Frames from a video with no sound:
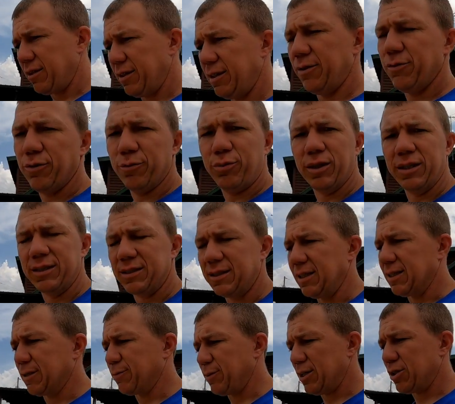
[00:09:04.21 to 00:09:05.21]
are they didn't replace
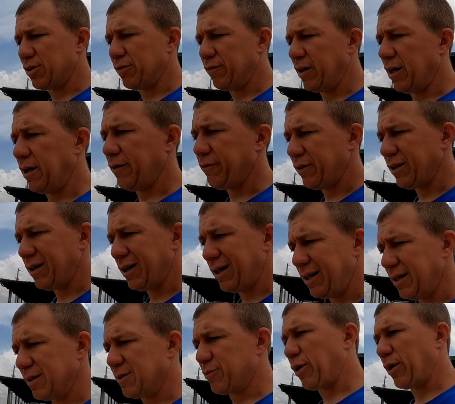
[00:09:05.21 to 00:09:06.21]
the expansion valve,
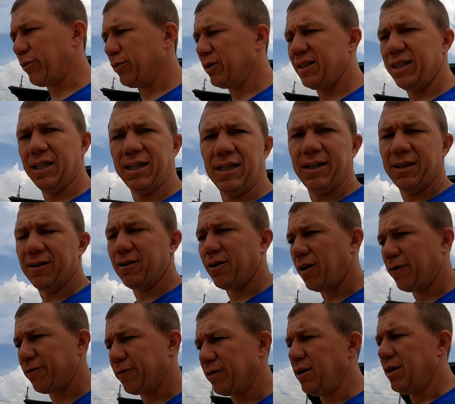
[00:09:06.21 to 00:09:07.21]
and it's probably kicking it
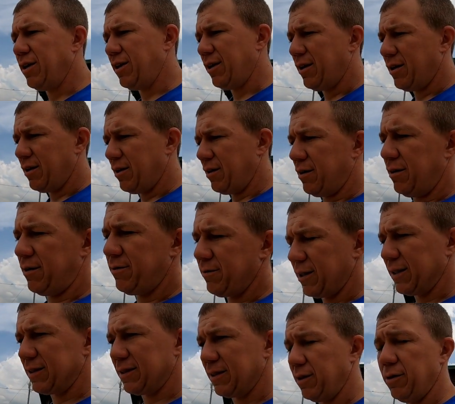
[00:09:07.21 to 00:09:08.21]
off.
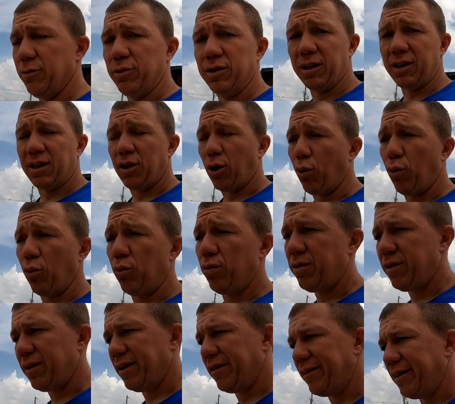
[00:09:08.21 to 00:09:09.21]
Because it would get
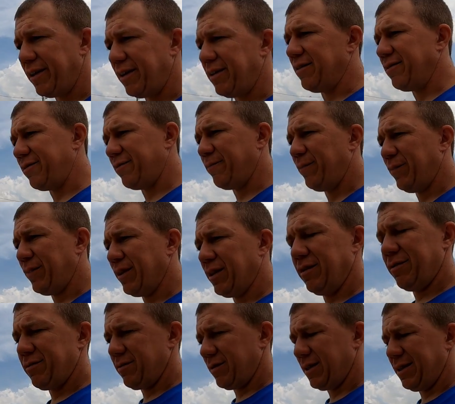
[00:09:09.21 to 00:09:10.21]
cold, and then,
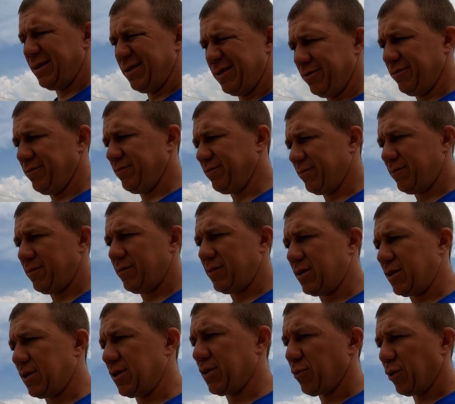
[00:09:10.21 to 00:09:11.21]
I don't know,
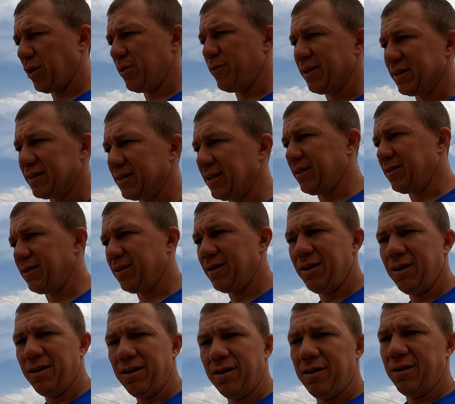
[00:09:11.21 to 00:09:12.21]
20 minutes later,
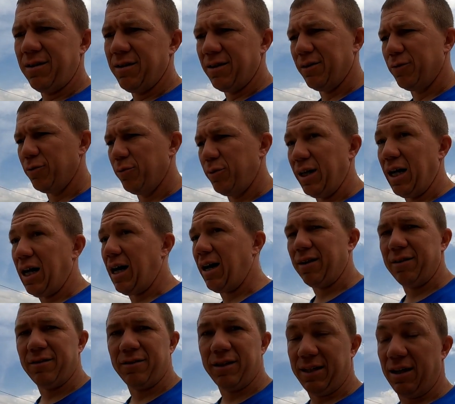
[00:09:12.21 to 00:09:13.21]
it would be
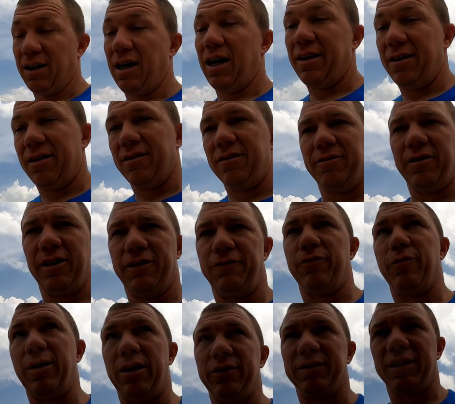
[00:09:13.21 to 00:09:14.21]
hot. Like hot air, like
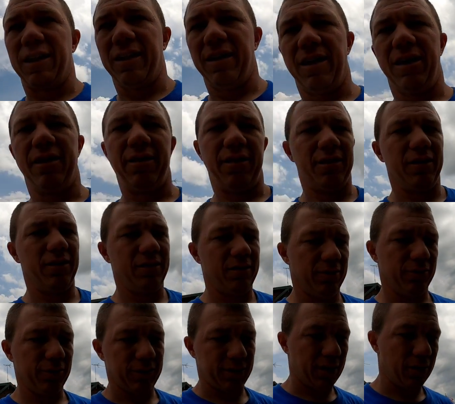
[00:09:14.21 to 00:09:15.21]
from outside hot air.
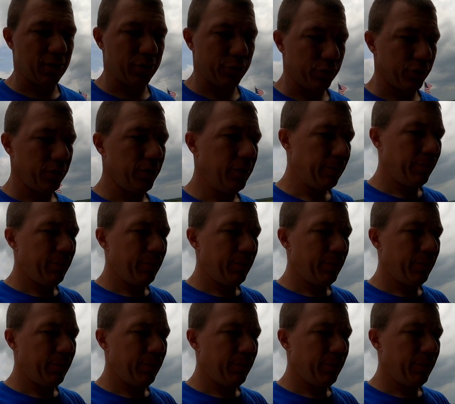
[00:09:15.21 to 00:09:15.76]
It was terrible.